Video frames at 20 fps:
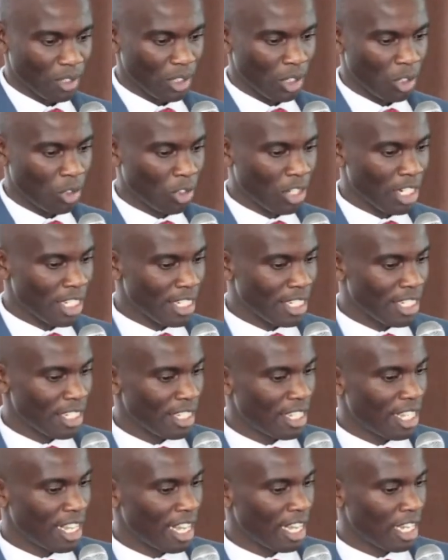You can see
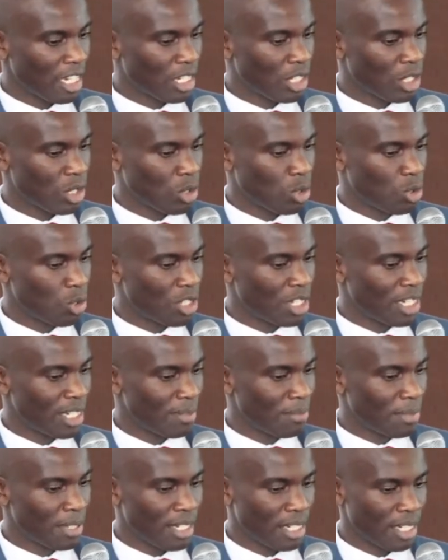there are two
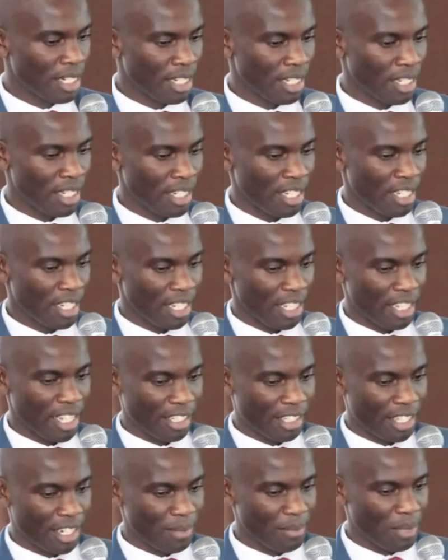teams, there are
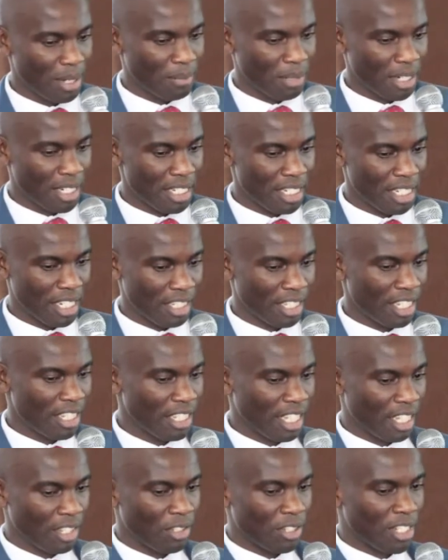three members, and then
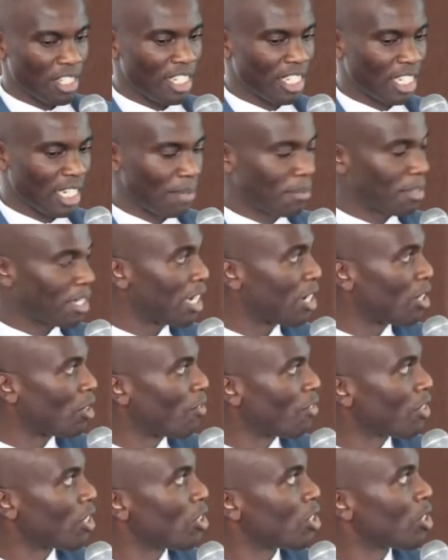there are those incomes and
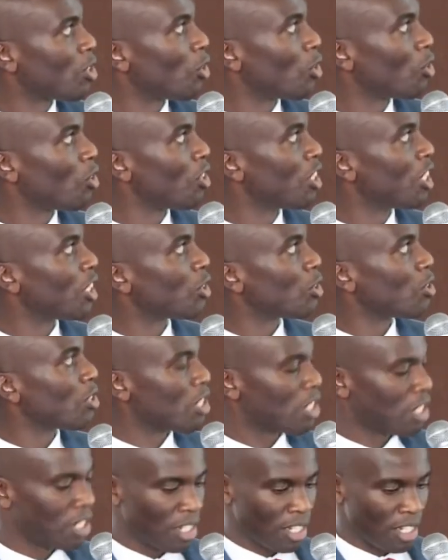stock
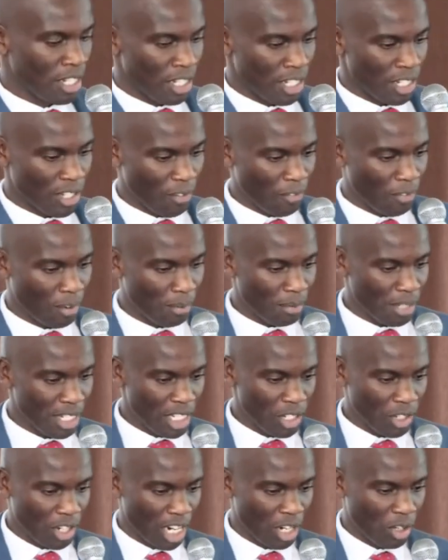donations. So from
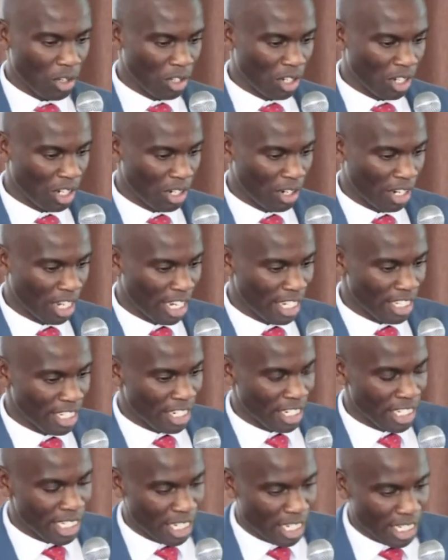this, you can, as
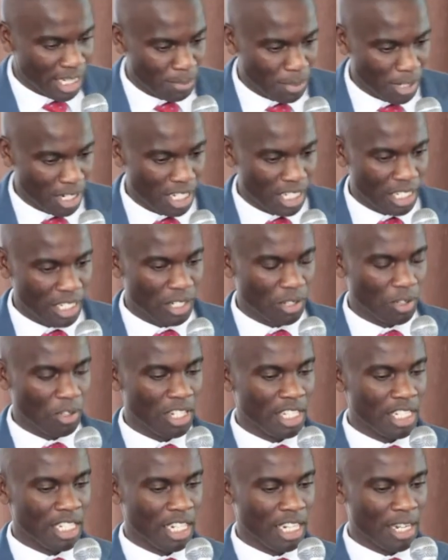an aspirant or
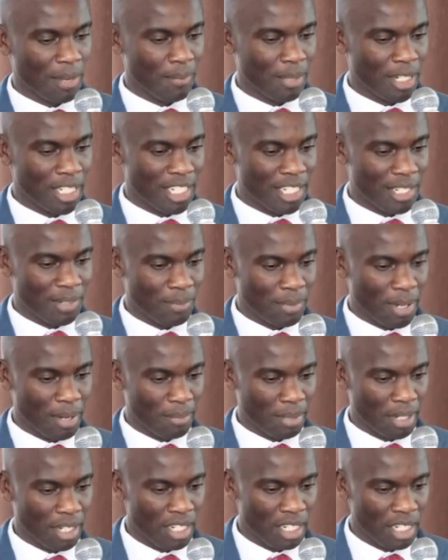as a campaign team
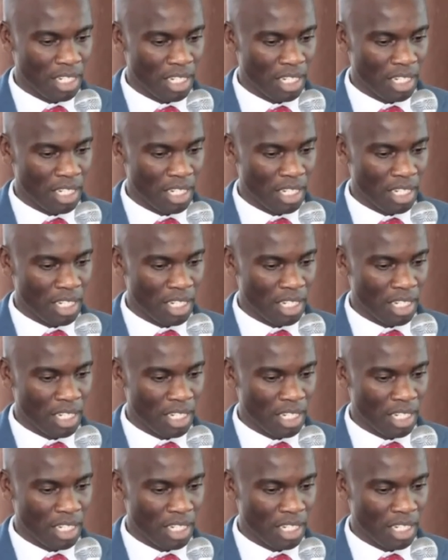member,